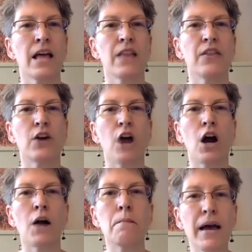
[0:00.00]
There
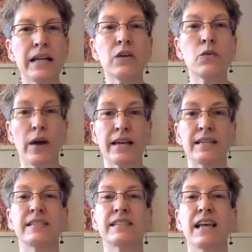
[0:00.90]
are many
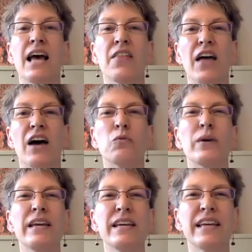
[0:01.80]
ways that
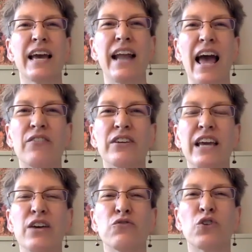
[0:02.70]
we can
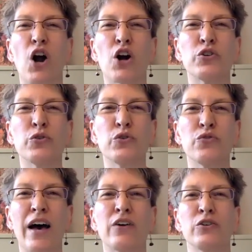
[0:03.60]
advocate for our UU
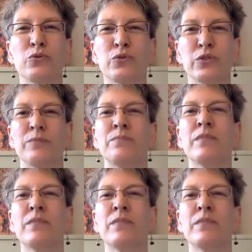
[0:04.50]
values,